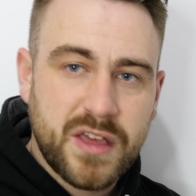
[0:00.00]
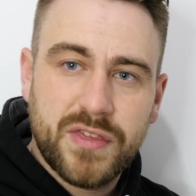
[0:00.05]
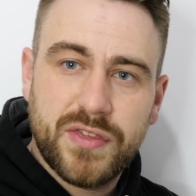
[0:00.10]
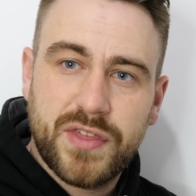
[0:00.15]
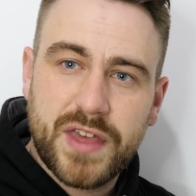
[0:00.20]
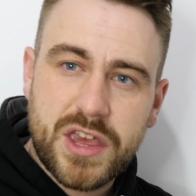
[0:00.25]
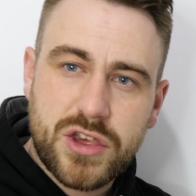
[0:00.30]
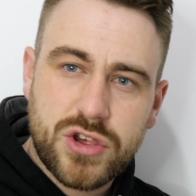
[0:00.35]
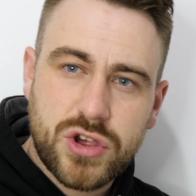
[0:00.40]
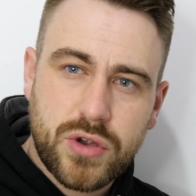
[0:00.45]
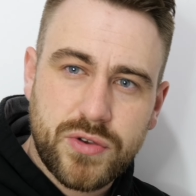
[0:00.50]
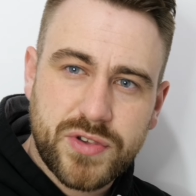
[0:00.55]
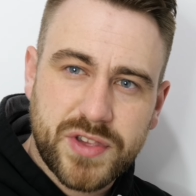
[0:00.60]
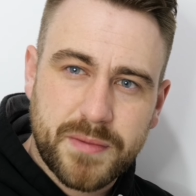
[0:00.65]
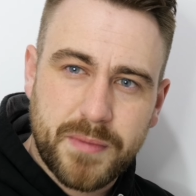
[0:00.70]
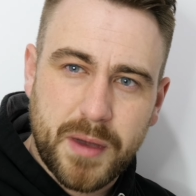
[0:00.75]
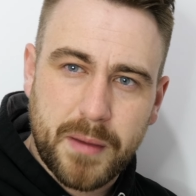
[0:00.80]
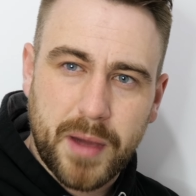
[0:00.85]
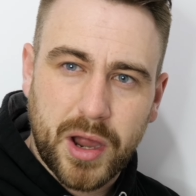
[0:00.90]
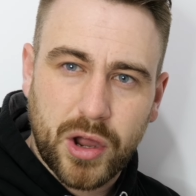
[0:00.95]
These used to
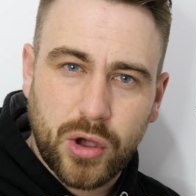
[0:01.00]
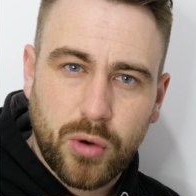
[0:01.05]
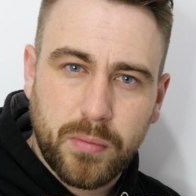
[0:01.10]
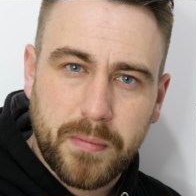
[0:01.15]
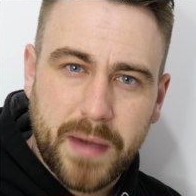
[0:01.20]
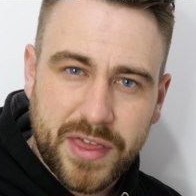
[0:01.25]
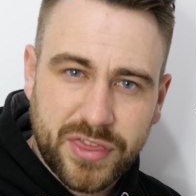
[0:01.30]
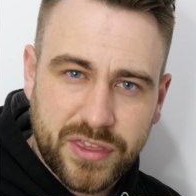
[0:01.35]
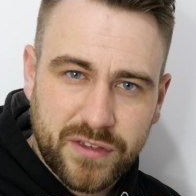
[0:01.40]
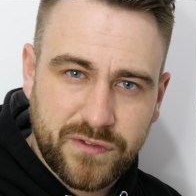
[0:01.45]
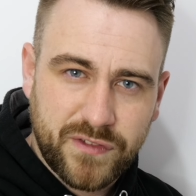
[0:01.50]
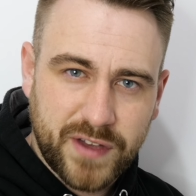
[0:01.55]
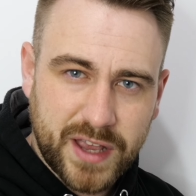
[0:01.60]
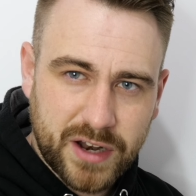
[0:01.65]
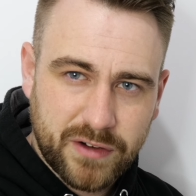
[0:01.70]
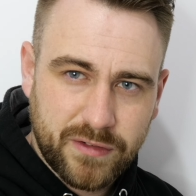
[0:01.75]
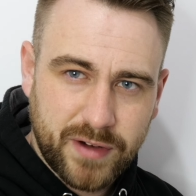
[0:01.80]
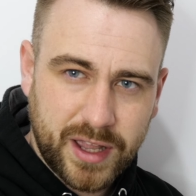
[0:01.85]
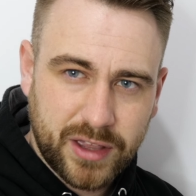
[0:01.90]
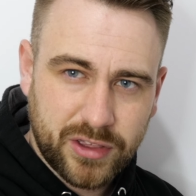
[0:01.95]
be my old method
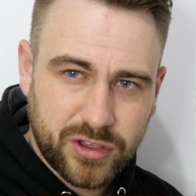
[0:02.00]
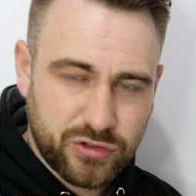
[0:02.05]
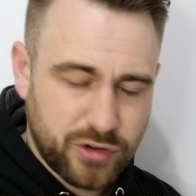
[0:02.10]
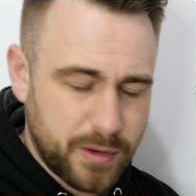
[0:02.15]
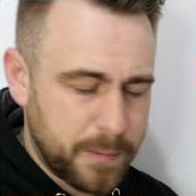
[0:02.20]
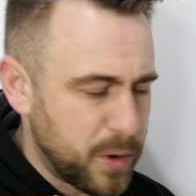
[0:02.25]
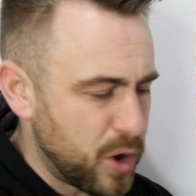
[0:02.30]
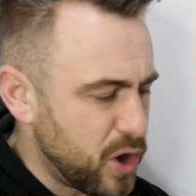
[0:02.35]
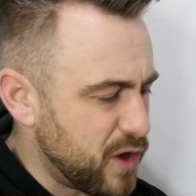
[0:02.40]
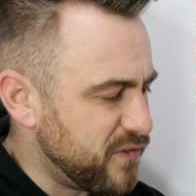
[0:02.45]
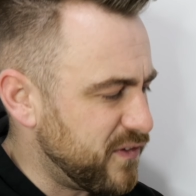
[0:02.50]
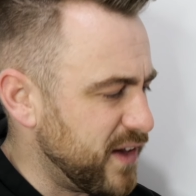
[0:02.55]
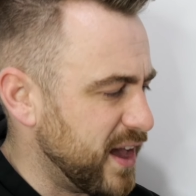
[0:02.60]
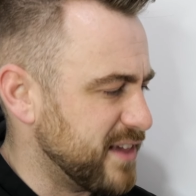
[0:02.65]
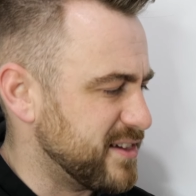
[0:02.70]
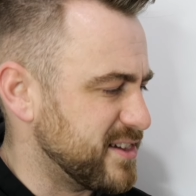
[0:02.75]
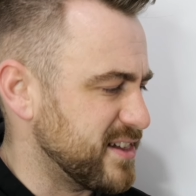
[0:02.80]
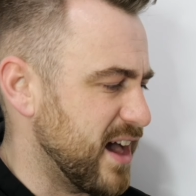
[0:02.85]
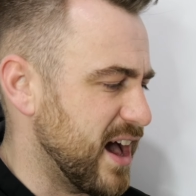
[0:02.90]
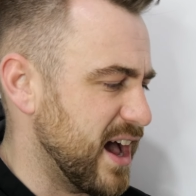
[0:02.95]
feeder reels. They're a perfect
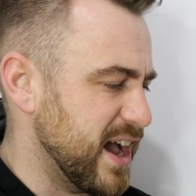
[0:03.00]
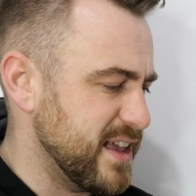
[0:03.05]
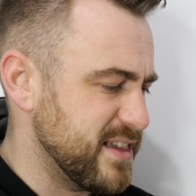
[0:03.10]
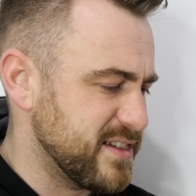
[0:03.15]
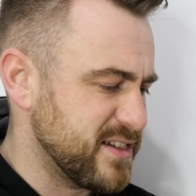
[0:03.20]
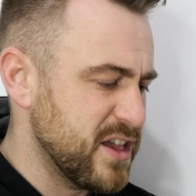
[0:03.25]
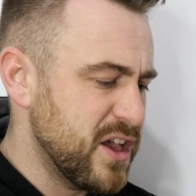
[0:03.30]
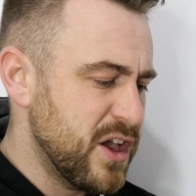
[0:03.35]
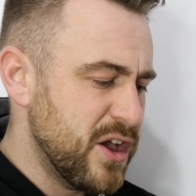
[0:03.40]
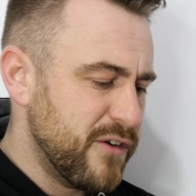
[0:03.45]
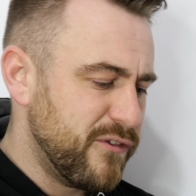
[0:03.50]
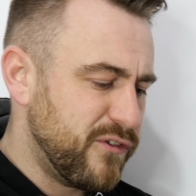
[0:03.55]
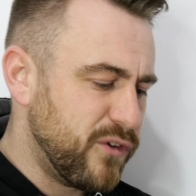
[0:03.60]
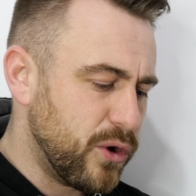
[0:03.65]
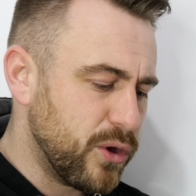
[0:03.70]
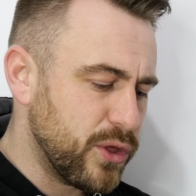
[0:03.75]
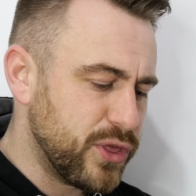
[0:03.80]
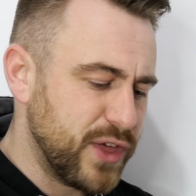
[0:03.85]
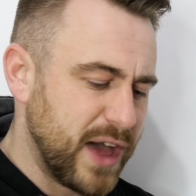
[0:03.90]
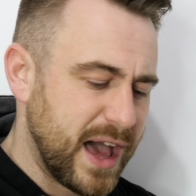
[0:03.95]
size,
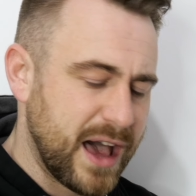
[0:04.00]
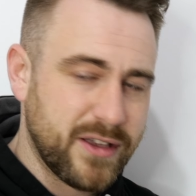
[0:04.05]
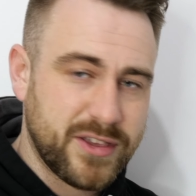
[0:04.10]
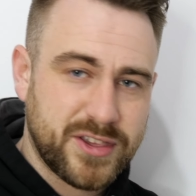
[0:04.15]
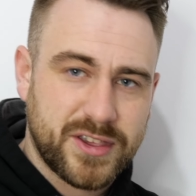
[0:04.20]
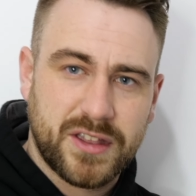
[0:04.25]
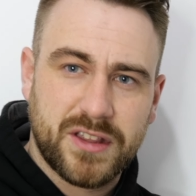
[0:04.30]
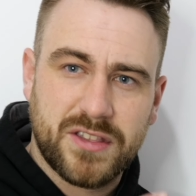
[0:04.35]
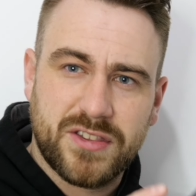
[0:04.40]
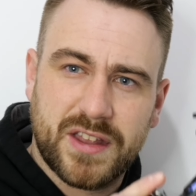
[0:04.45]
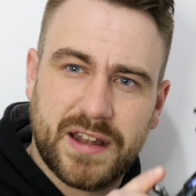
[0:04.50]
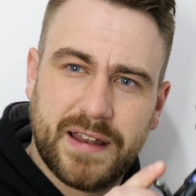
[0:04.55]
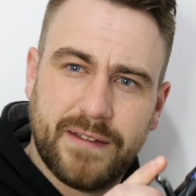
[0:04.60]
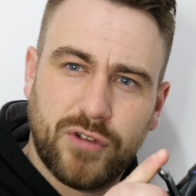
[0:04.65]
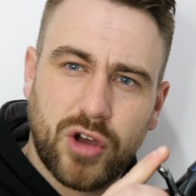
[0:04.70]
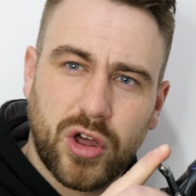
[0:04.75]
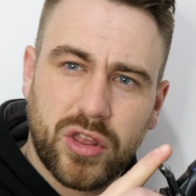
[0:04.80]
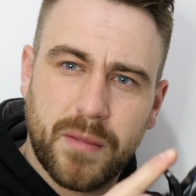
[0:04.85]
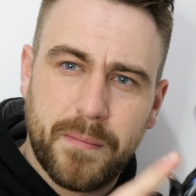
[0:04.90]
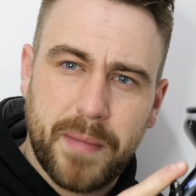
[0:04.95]
4000s, and they've
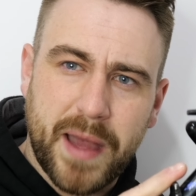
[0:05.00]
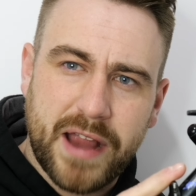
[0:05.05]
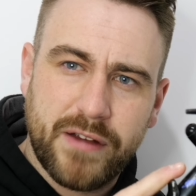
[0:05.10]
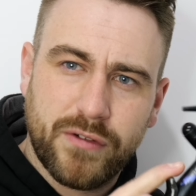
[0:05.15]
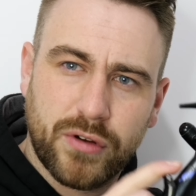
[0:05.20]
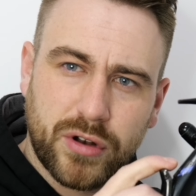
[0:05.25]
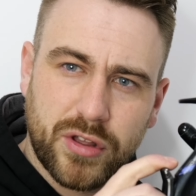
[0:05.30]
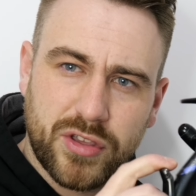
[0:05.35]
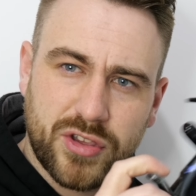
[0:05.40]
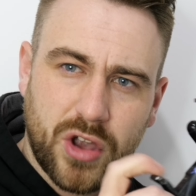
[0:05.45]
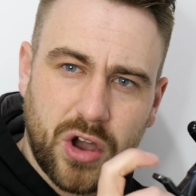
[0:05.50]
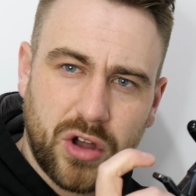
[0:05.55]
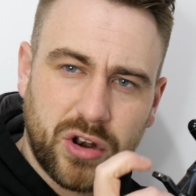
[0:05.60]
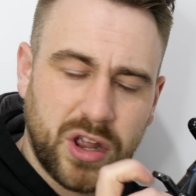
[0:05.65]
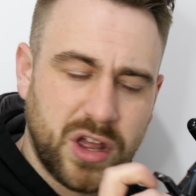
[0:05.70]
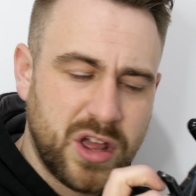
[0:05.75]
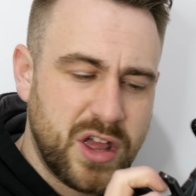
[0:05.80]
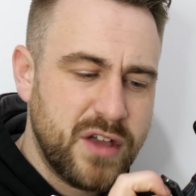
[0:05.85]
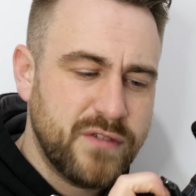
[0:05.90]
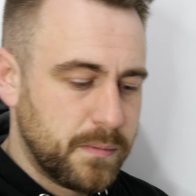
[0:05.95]
got the bait runners
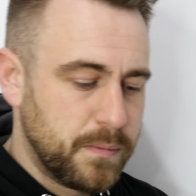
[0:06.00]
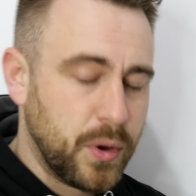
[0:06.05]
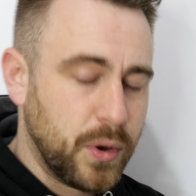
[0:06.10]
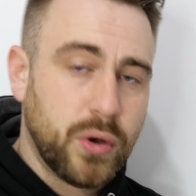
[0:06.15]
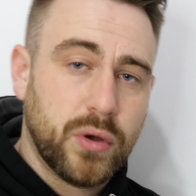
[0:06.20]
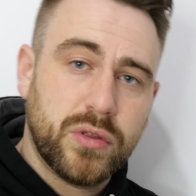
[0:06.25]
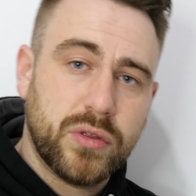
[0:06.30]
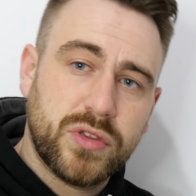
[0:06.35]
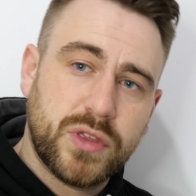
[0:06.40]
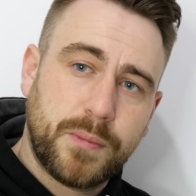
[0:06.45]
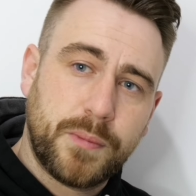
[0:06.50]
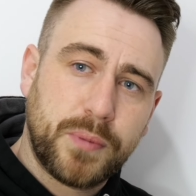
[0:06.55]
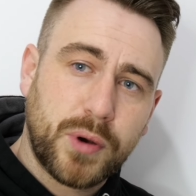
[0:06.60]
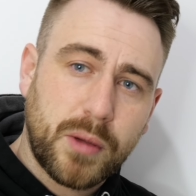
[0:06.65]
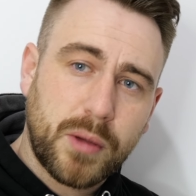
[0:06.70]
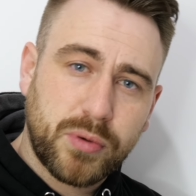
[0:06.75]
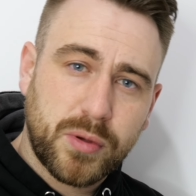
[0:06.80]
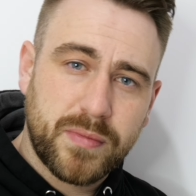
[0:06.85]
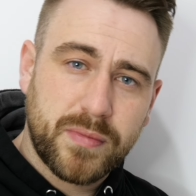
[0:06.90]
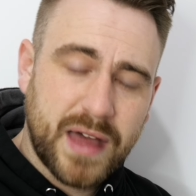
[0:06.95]
on. But the
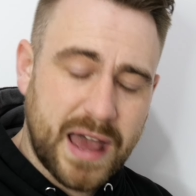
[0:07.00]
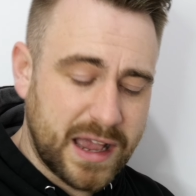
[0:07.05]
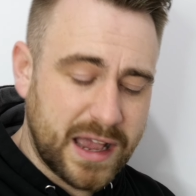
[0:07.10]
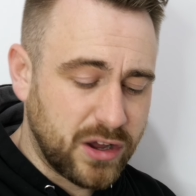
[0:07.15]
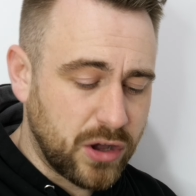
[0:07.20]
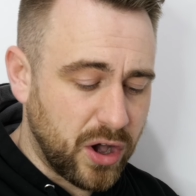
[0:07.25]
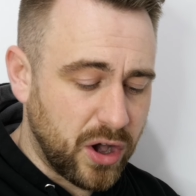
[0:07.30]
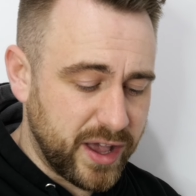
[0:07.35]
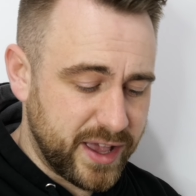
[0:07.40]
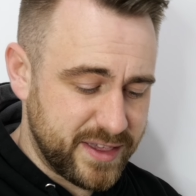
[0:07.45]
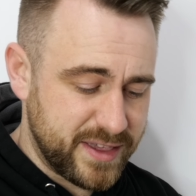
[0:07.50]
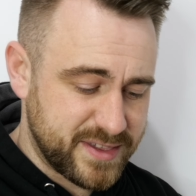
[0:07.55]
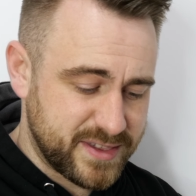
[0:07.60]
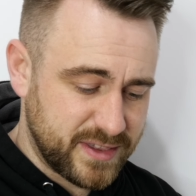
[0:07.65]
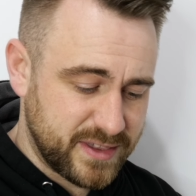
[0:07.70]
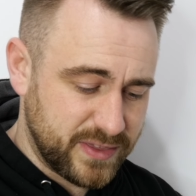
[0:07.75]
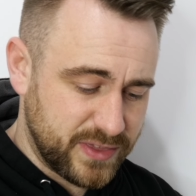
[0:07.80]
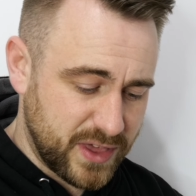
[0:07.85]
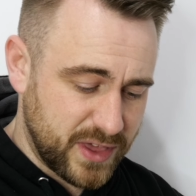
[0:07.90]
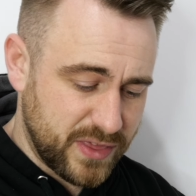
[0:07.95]
problem that I got
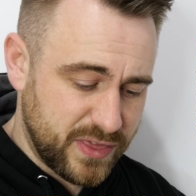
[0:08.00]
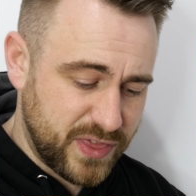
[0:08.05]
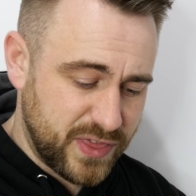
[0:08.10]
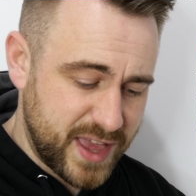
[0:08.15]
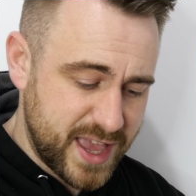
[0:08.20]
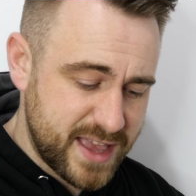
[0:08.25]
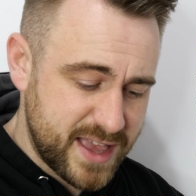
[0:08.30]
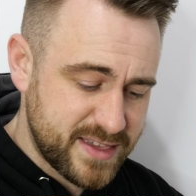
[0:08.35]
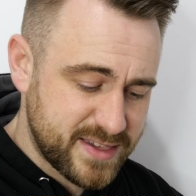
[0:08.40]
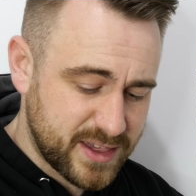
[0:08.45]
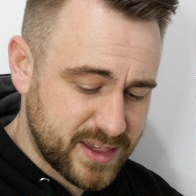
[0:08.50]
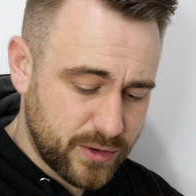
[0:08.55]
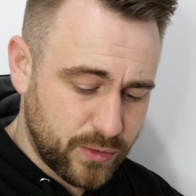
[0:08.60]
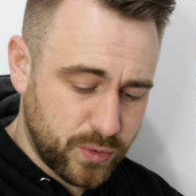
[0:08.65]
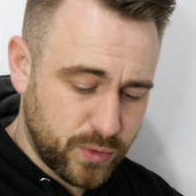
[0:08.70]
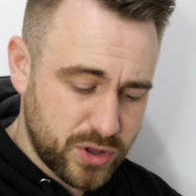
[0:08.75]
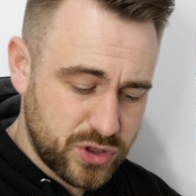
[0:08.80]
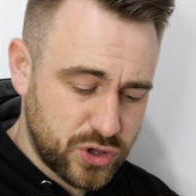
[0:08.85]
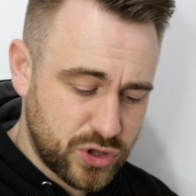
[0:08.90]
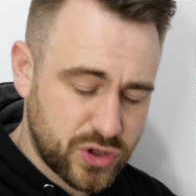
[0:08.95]
is that these
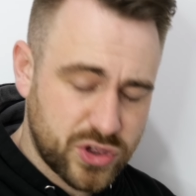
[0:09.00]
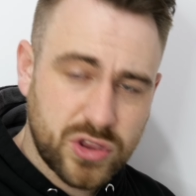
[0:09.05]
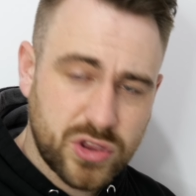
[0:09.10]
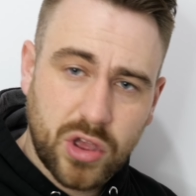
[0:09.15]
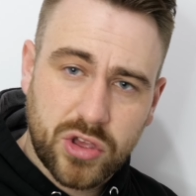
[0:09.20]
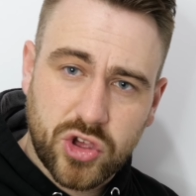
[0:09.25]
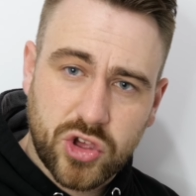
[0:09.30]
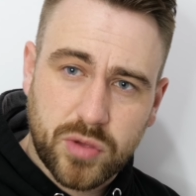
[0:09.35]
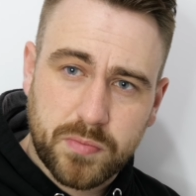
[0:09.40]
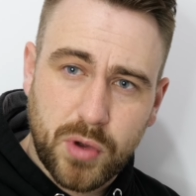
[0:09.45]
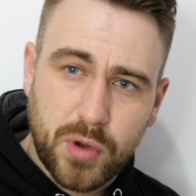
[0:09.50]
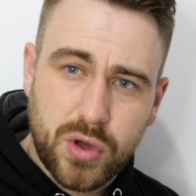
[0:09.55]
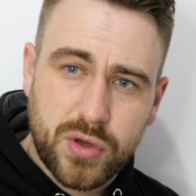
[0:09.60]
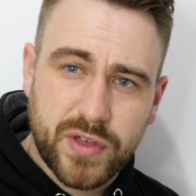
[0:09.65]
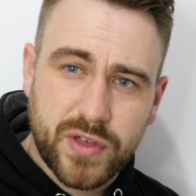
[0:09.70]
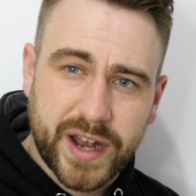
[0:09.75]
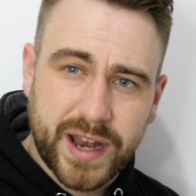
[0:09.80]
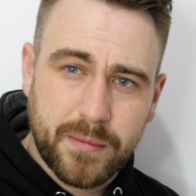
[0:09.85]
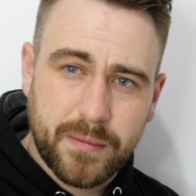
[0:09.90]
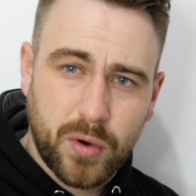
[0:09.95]
were just not smooth
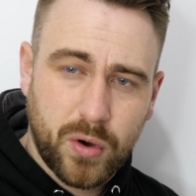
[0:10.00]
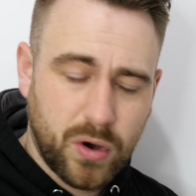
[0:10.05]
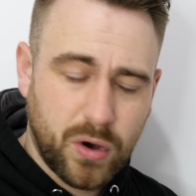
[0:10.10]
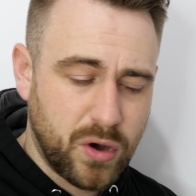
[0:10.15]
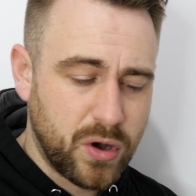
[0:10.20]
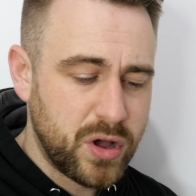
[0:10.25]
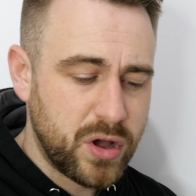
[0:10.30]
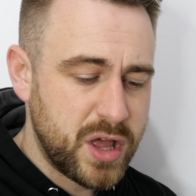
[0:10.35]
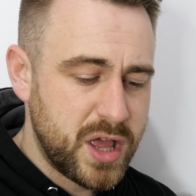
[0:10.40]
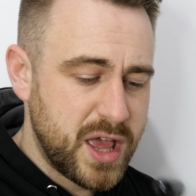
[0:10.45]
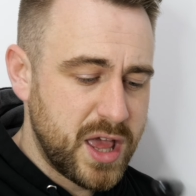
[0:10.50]
anymore,